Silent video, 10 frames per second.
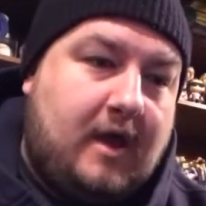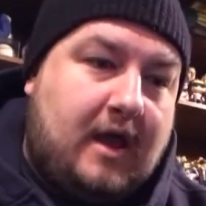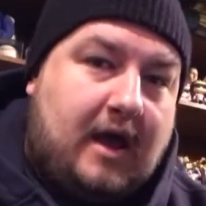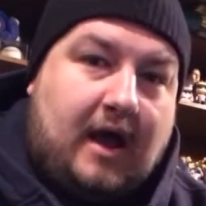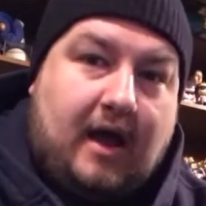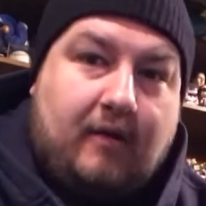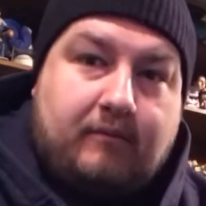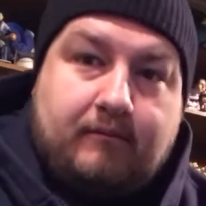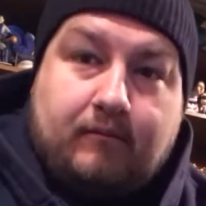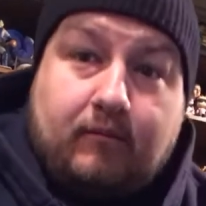I
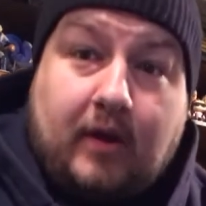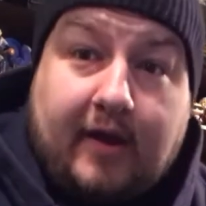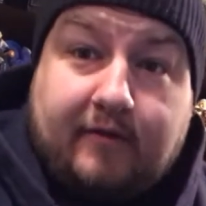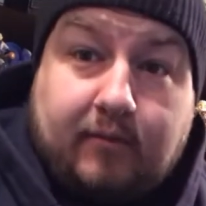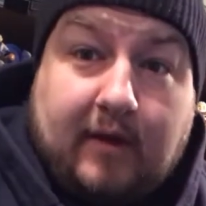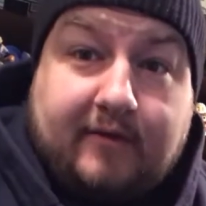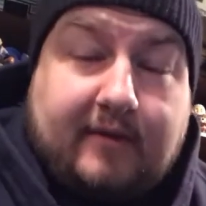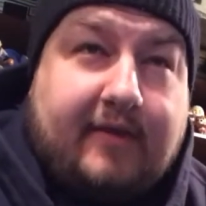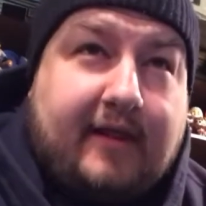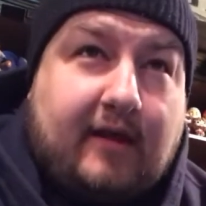
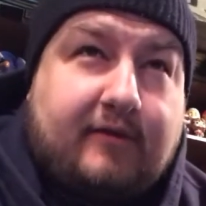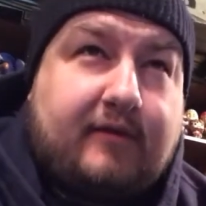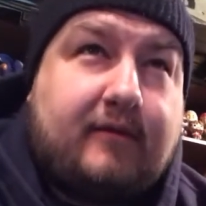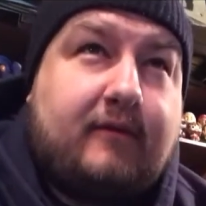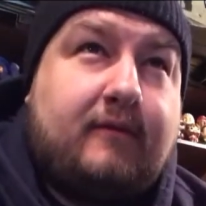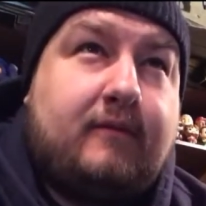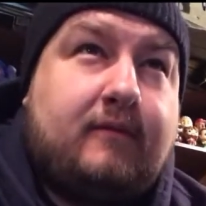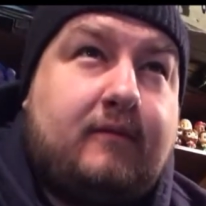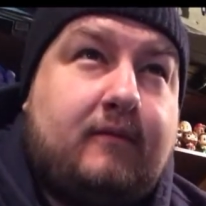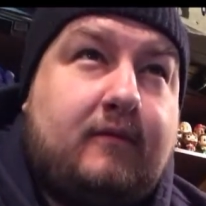think I was
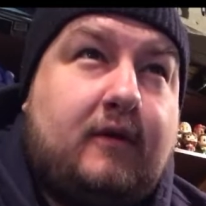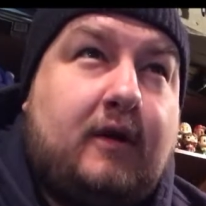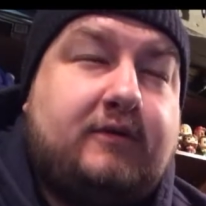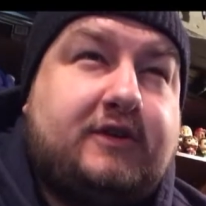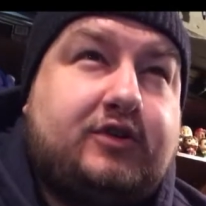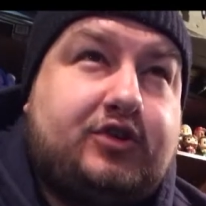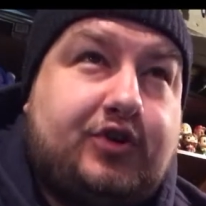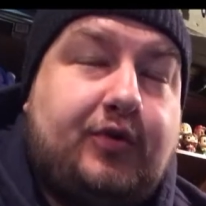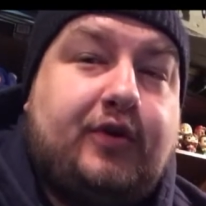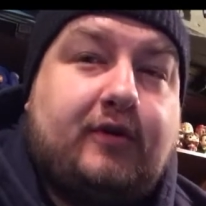a
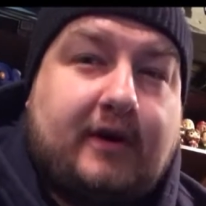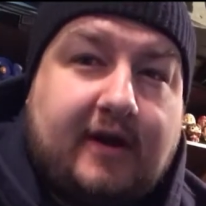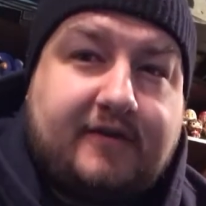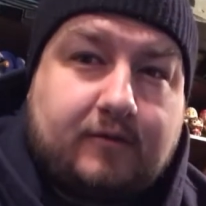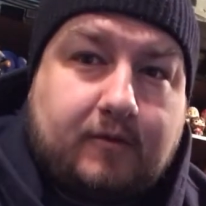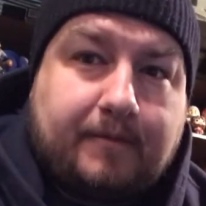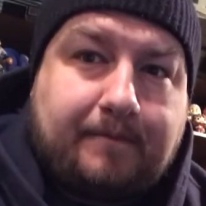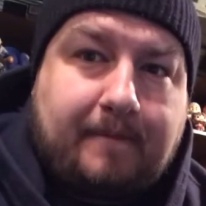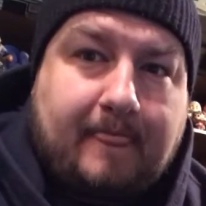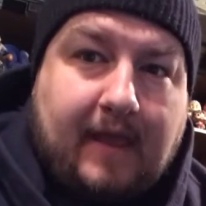junior in high school,
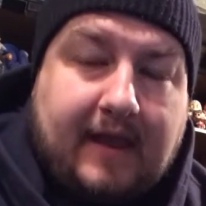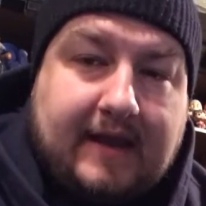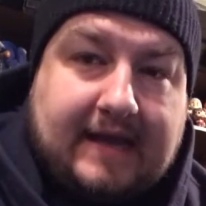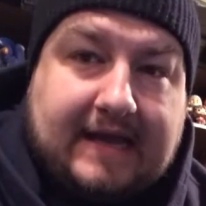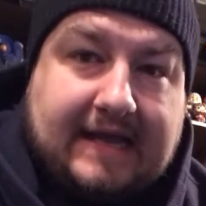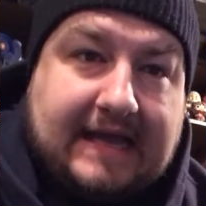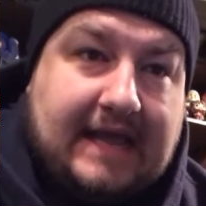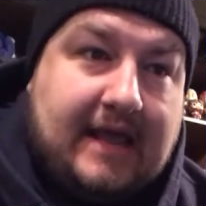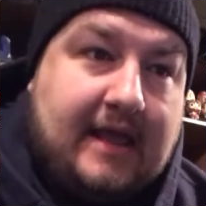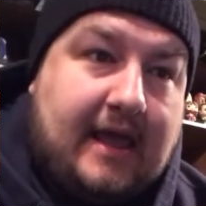and
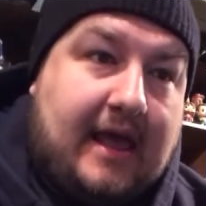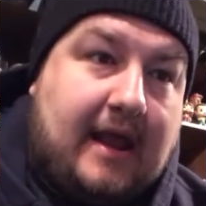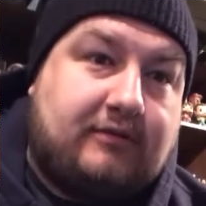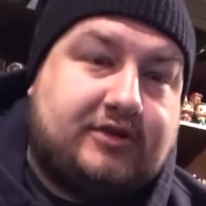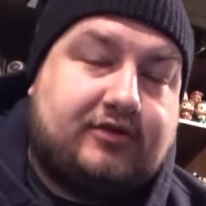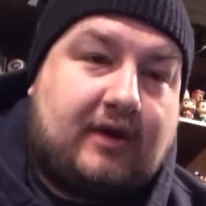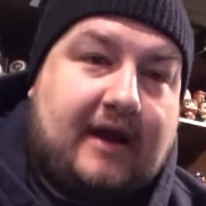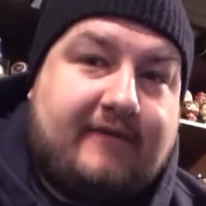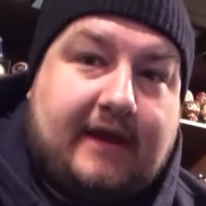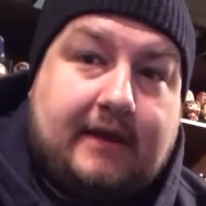I was
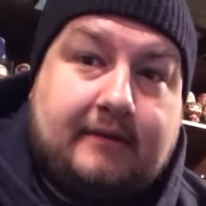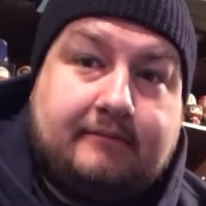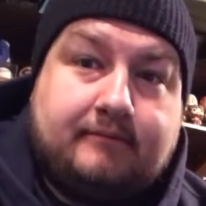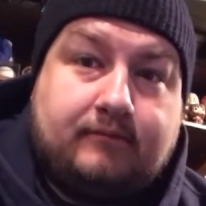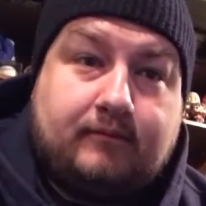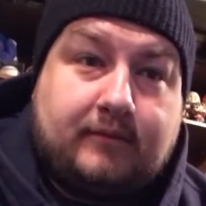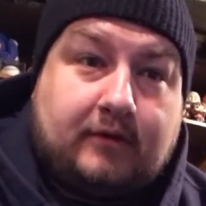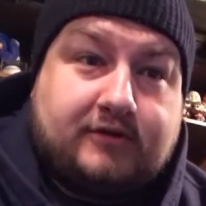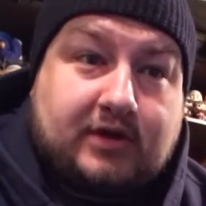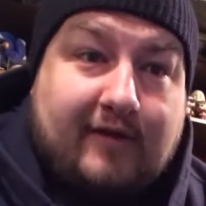driving
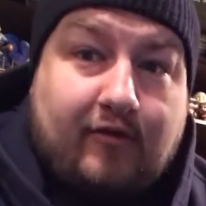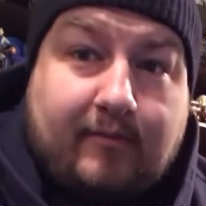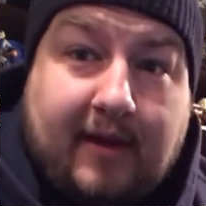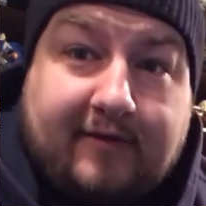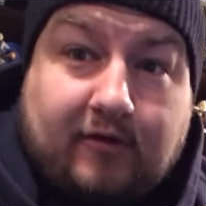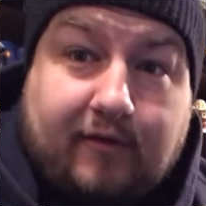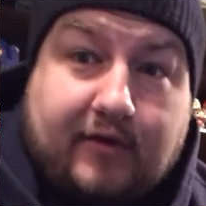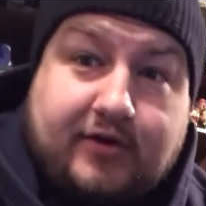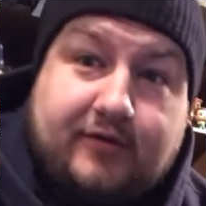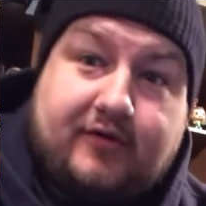with my ex-girlfriend.
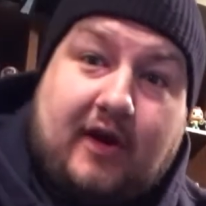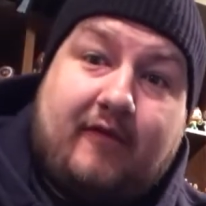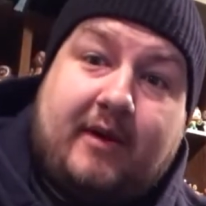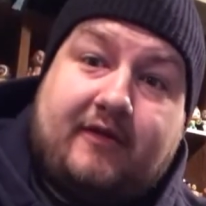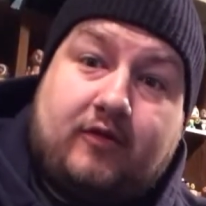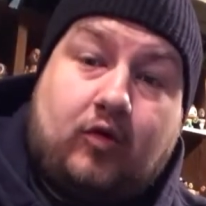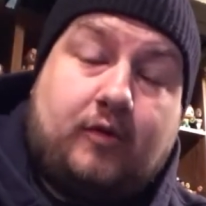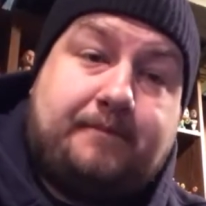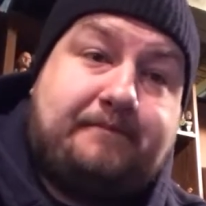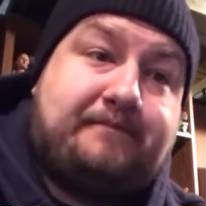She was driving me to school,
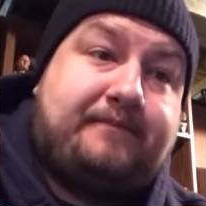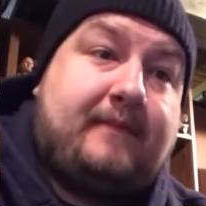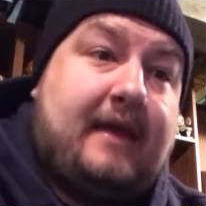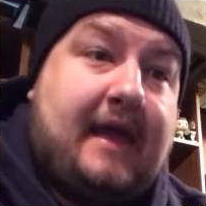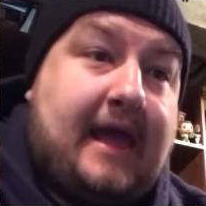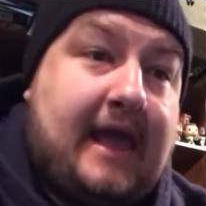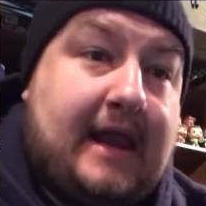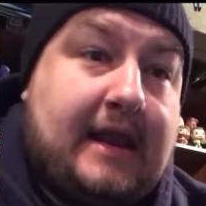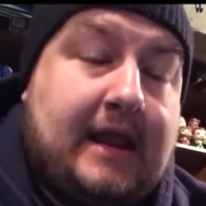and